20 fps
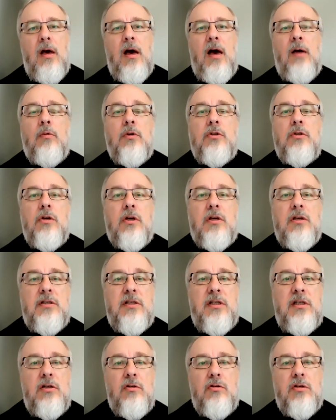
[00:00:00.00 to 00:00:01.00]
I want to
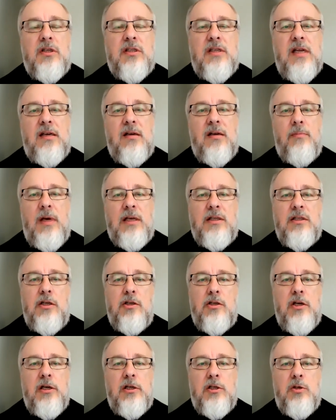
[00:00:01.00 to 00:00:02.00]
continue to send a
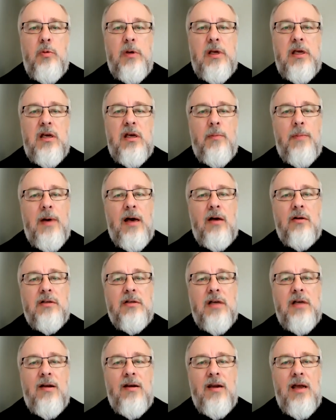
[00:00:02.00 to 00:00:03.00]
message each week about
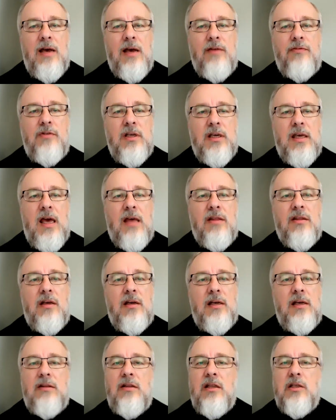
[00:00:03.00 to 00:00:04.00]
our life
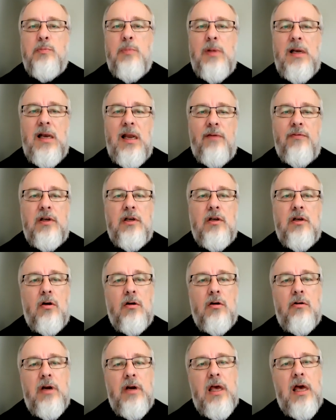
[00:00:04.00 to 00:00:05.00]
together in this beloved
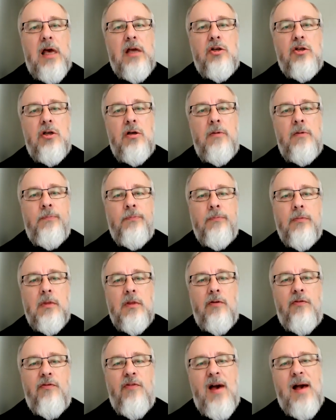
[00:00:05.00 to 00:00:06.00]
congregation,
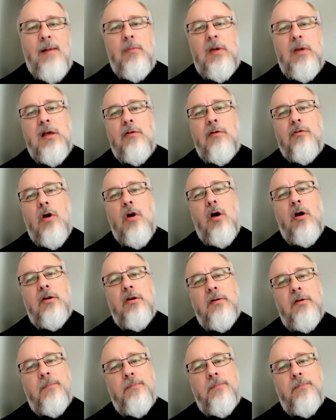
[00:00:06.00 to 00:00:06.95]
the family of God.